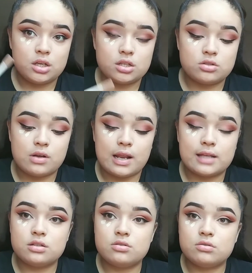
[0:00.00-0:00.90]
So I like
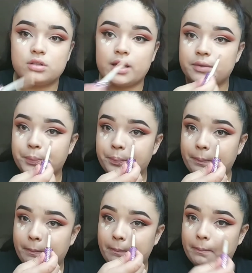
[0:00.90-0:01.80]
to do like
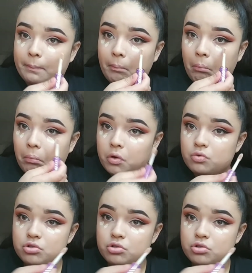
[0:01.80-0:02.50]
2